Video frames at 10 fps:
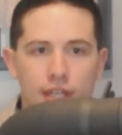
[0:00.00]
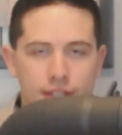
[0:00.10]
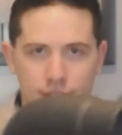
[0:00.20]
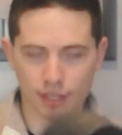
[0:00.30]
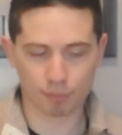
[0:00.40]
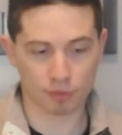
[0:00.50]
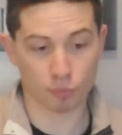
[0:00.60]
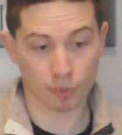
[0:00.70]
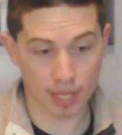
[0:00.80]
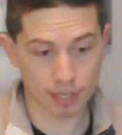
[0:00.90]
It does come
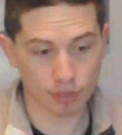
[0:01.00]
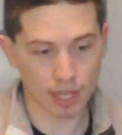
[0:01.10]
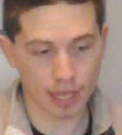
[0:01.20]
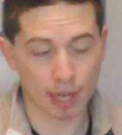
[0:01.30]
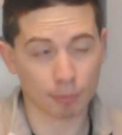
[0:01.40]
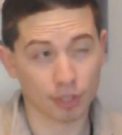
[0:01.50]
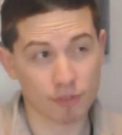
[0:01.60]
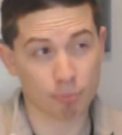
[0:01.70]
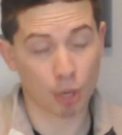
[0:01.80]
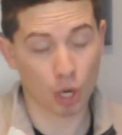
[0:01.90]
in red and I
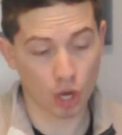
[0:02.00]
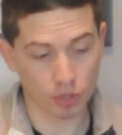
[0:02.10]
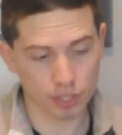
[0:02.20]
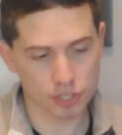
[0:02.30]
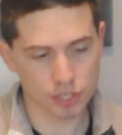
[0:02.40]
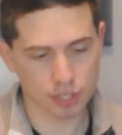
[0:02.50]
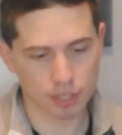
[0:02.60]
believe polished.